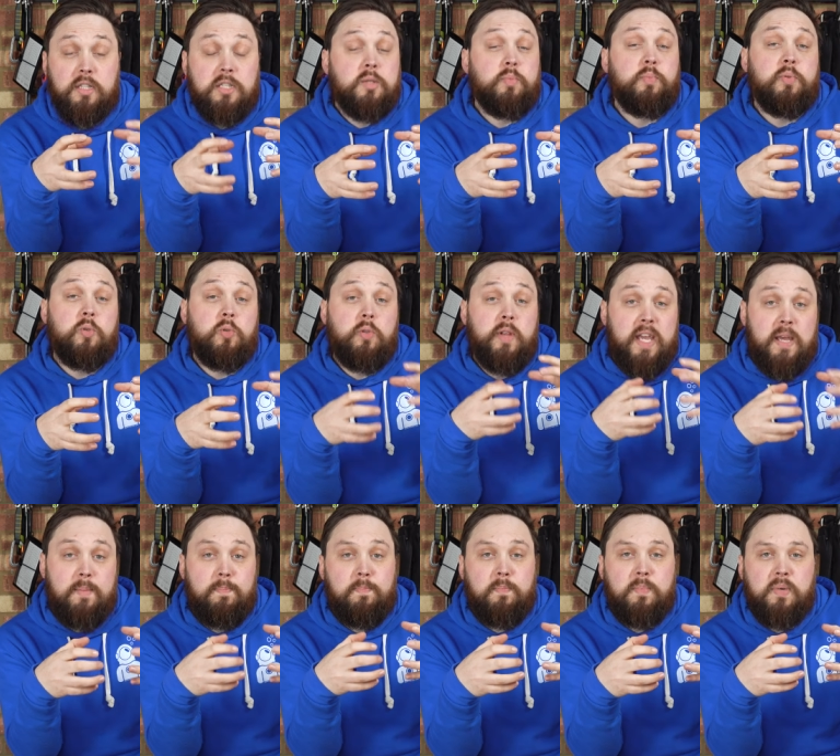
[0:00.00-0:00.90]
the spool
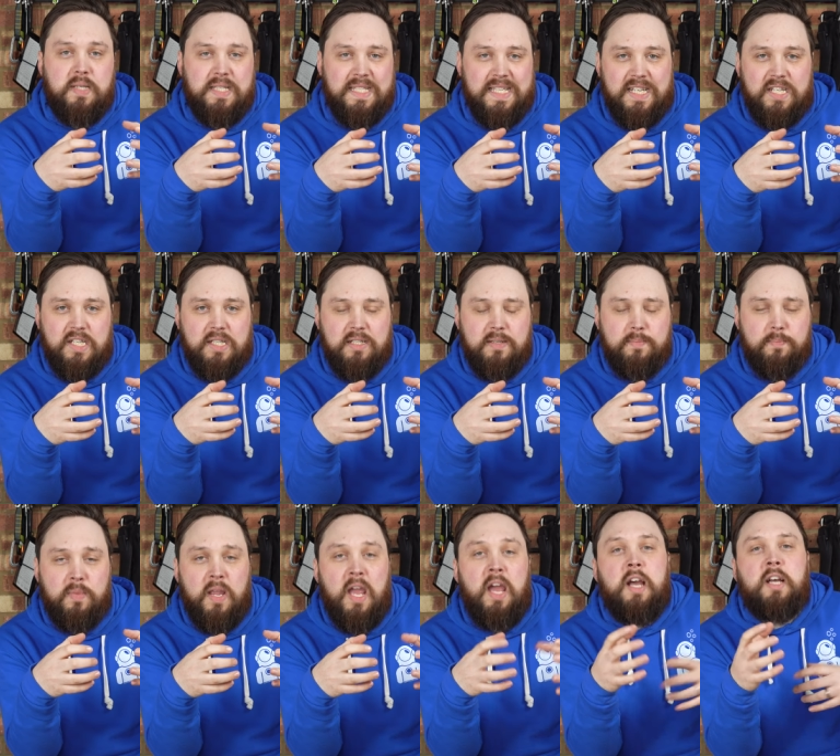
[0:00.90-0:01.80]
in
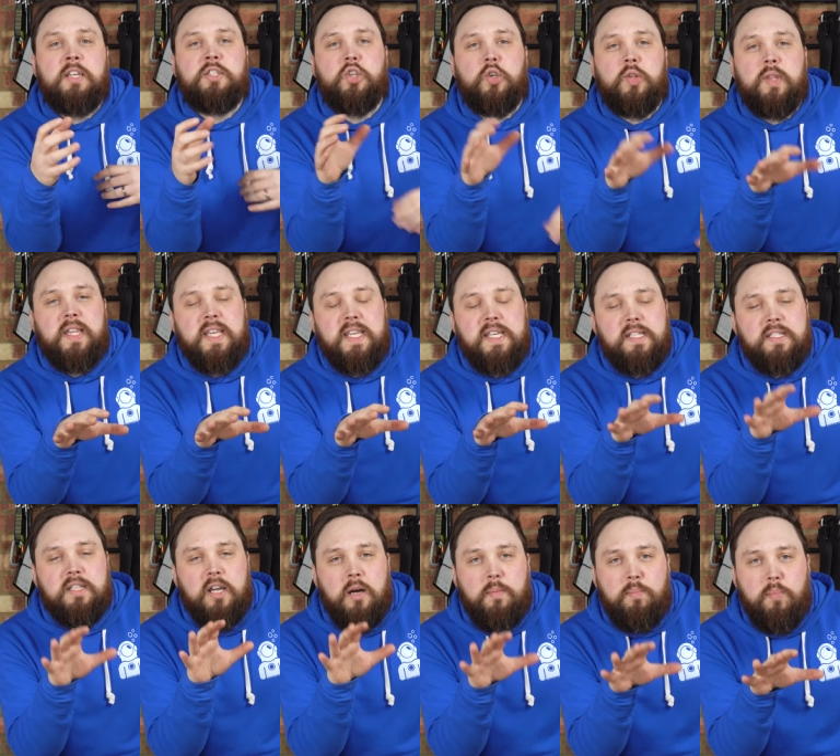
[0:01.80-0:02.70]
position. So
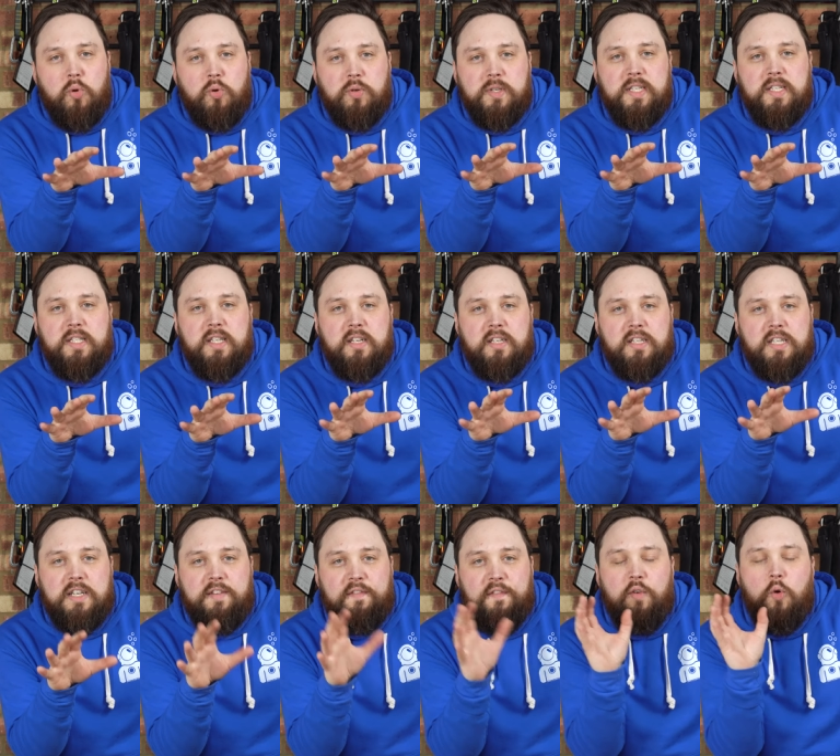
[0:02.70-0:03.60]
these are more
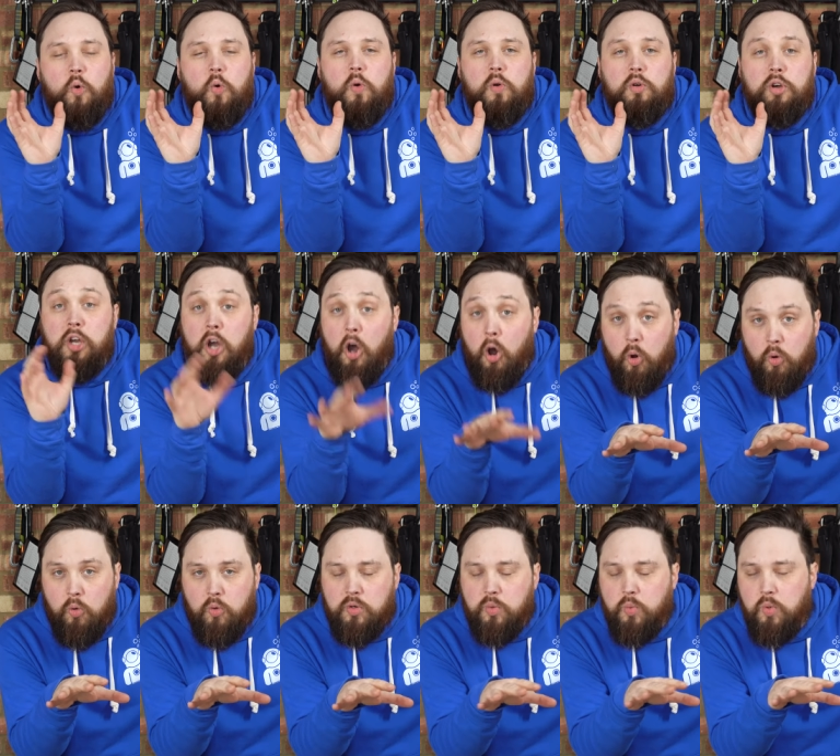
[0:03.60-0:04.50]
designed for
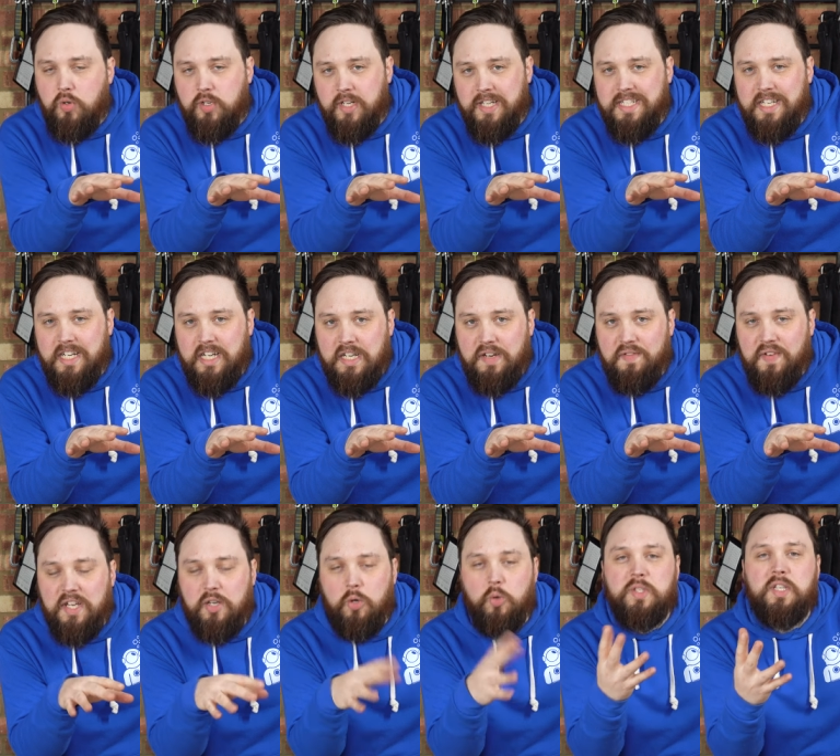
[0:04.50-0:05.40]
cold water
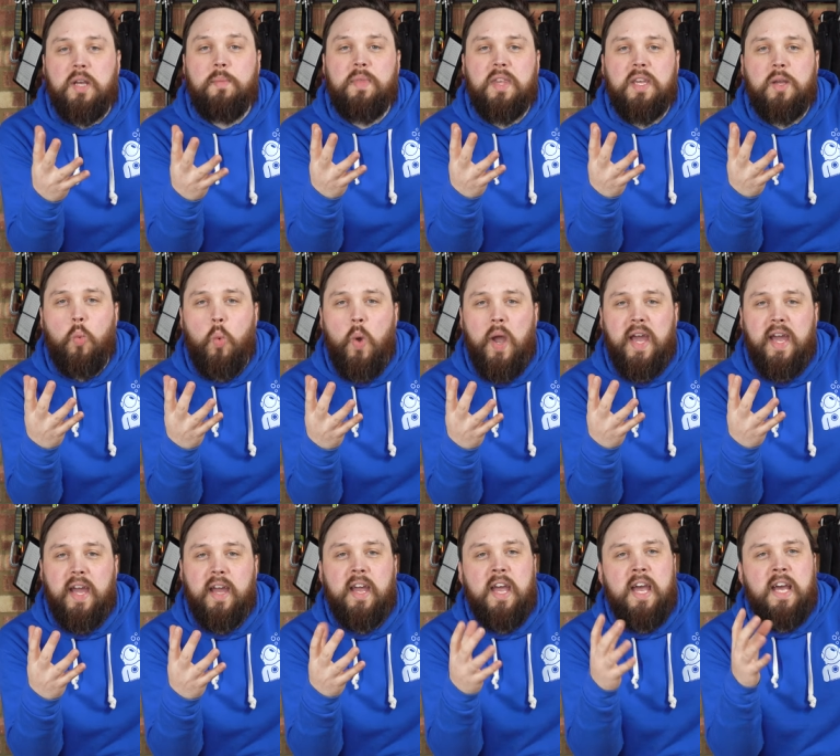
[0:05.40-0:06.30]
diving or something
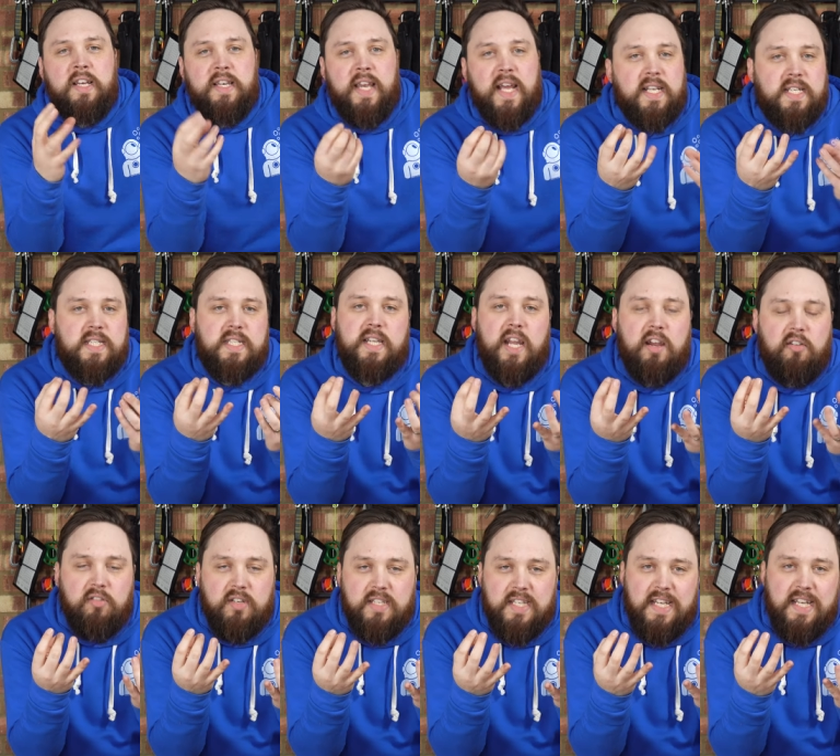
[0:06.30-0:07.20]
where
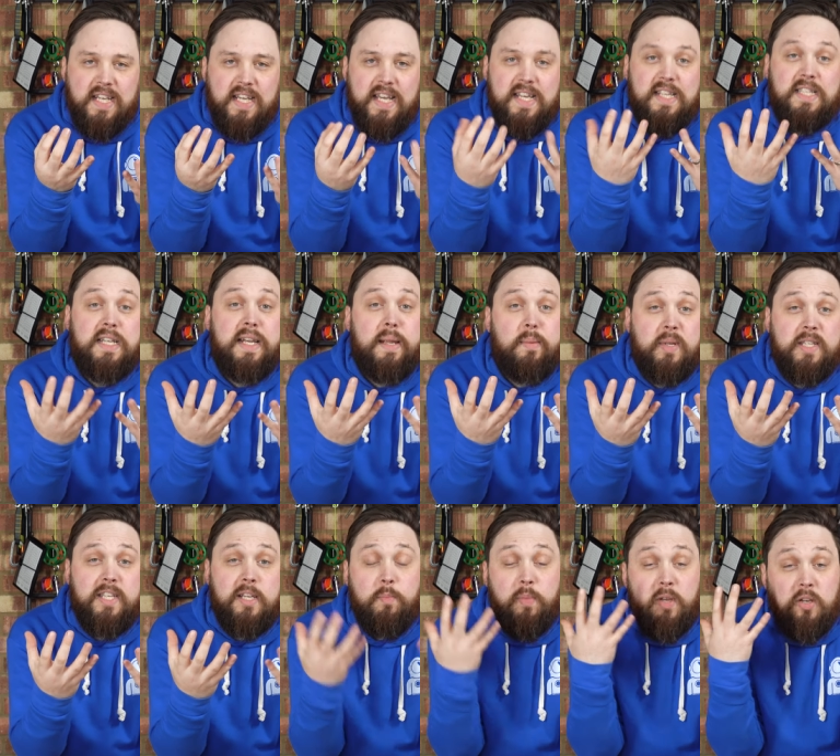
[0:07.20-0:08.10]
dexterity is
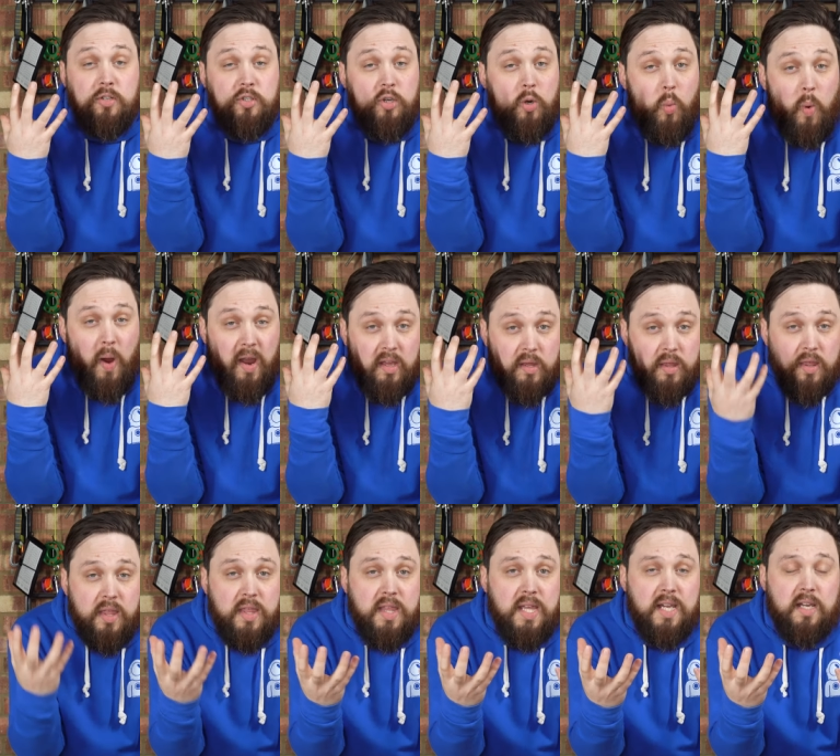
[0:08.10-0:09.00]
limited because you're wearing
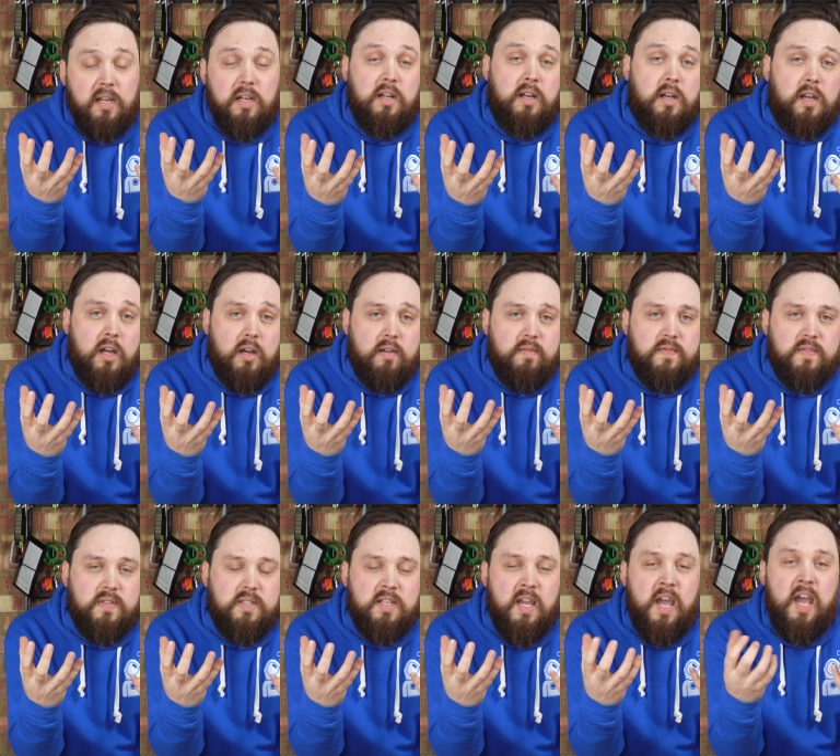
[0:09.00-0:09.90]
thick
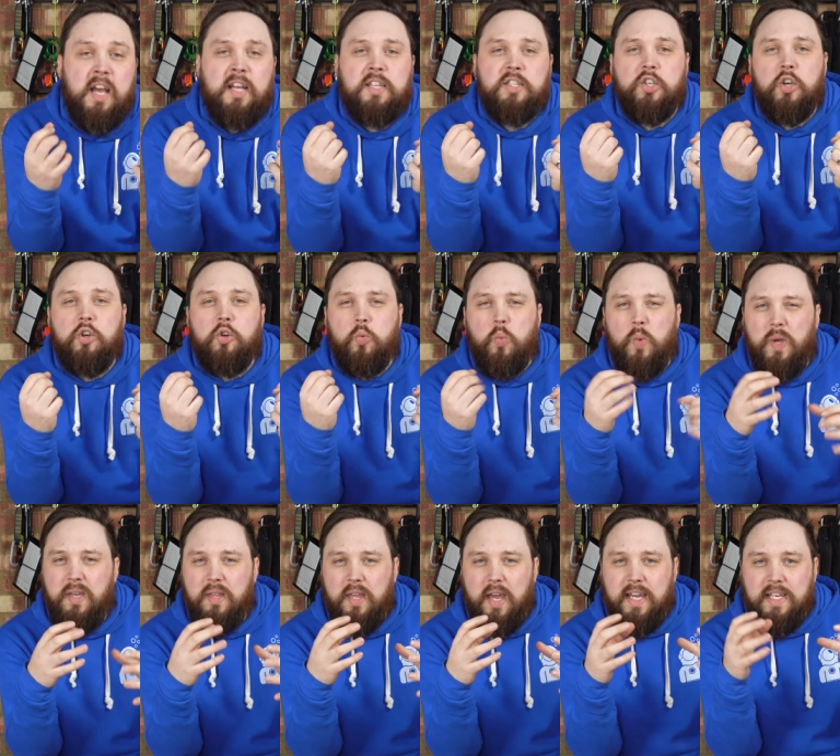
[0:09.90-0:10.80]
gloves. So
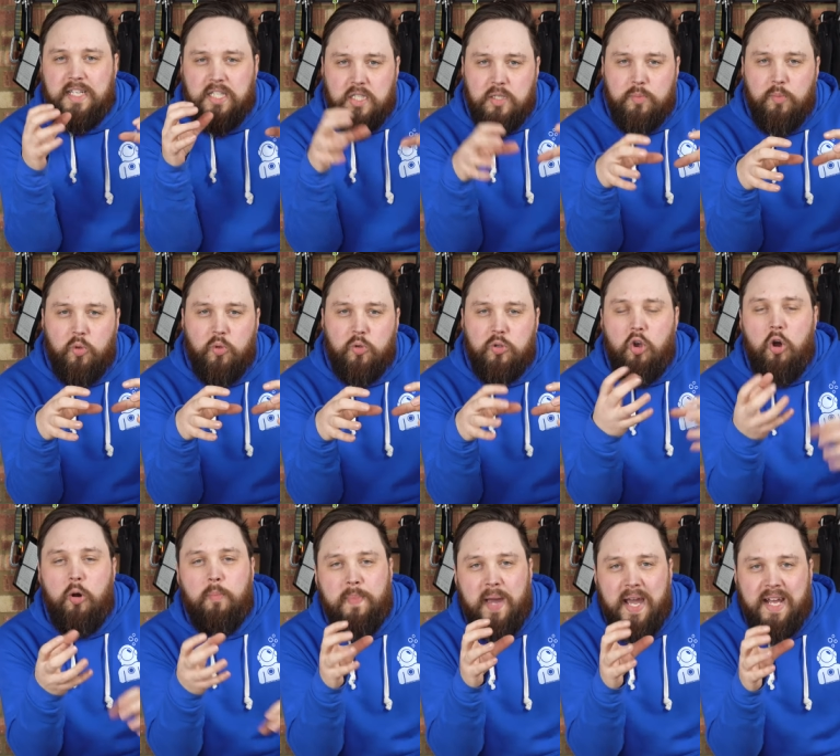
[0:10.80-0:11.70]
with a small
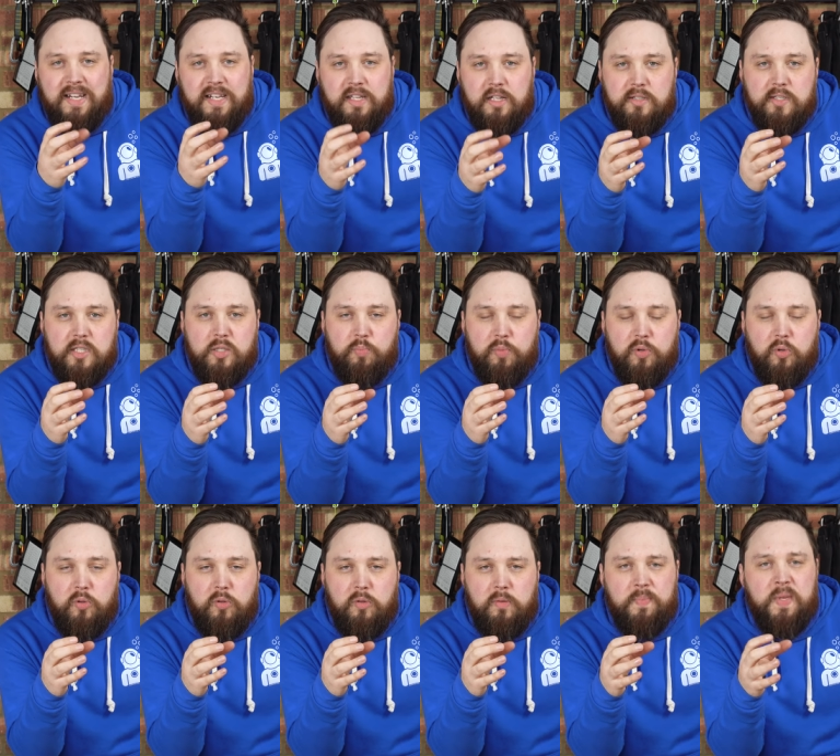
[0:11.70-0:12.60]
compact little
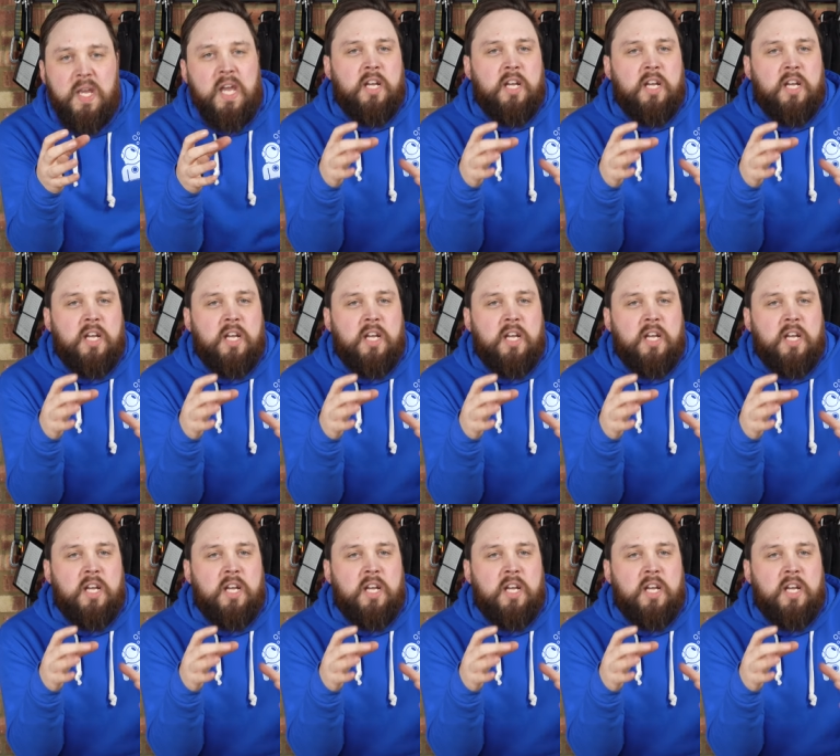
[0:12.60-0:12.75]
spool,